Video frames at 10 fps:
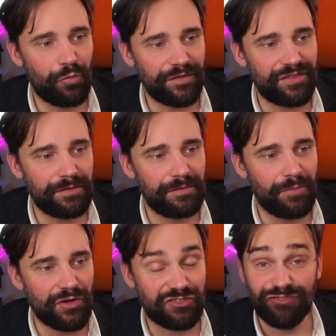of the
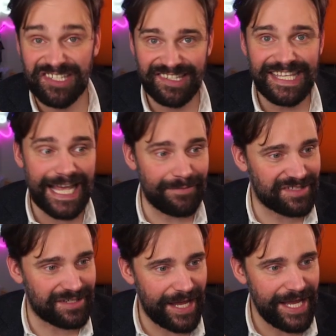most risky games
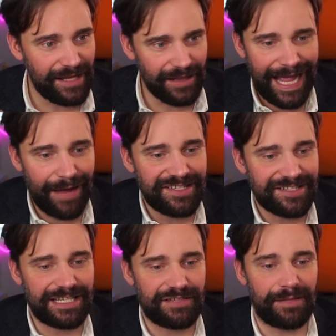to make. Like how many
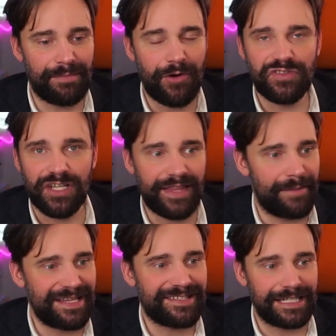successful MMOs are there?
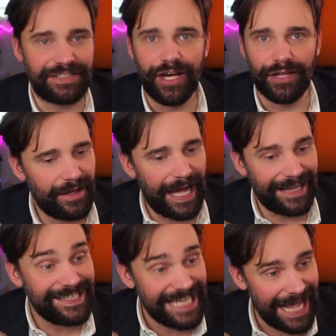Basically none.
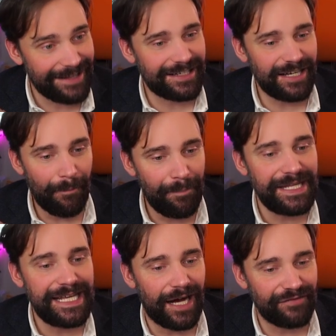And yet
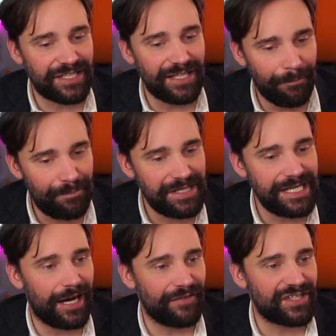company after
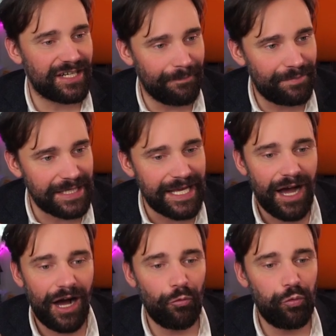company after company
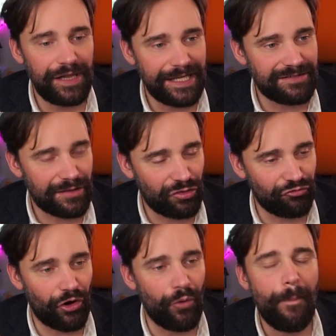are willing to
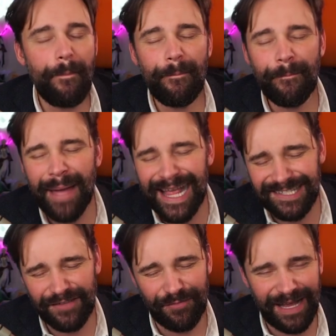throw
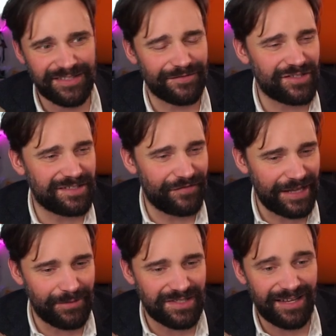massive amounts of
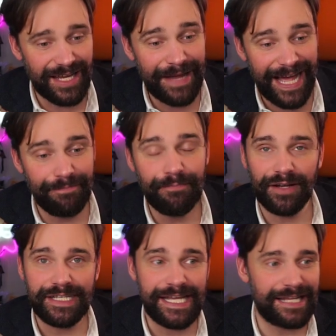development time and
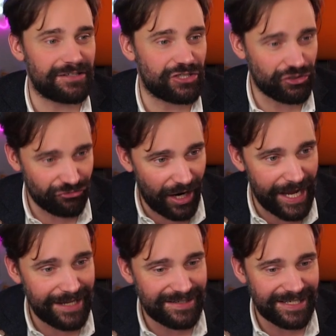money into
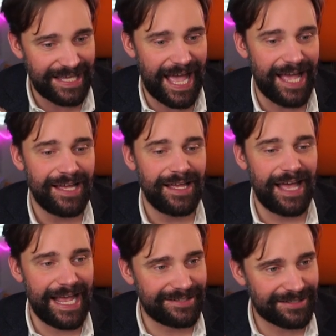trying to get
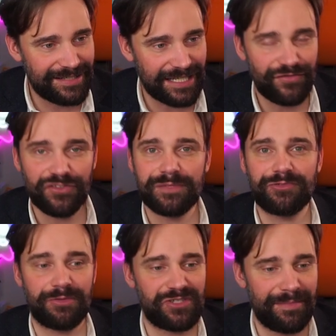a successful
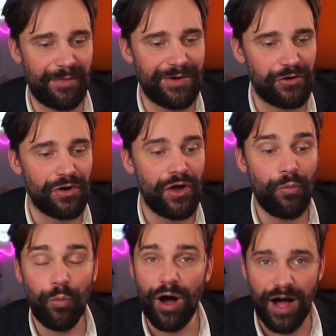subscription MMO.
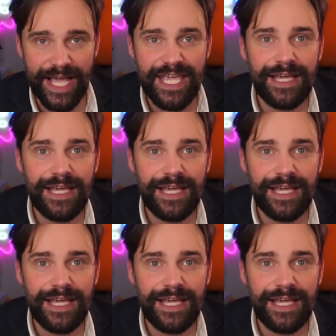Why?